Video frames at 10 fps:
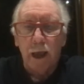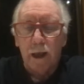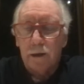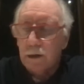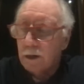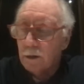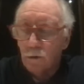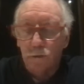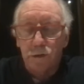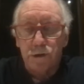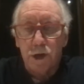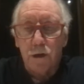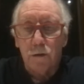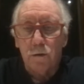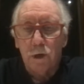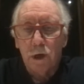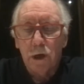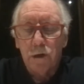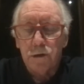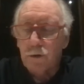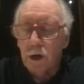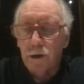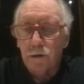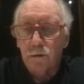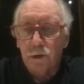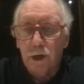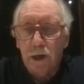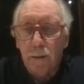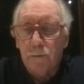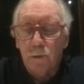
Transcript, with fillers: and it looked as though Australia could get up